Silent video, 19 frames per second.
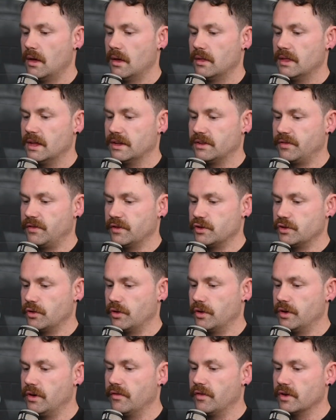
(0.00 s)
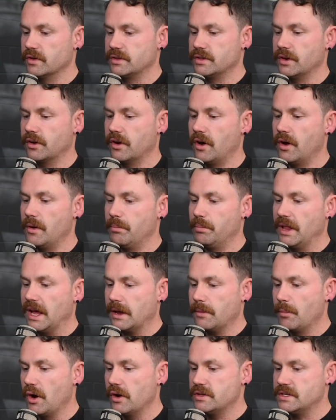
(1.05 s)
that's for sure. You've also got
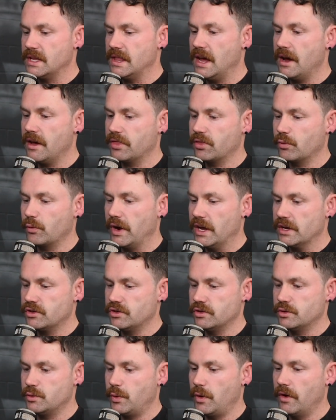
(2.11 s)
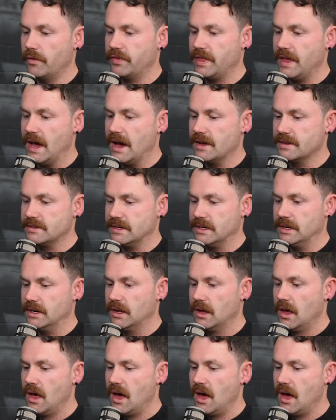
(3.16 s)
Blake Moser there at 312,000.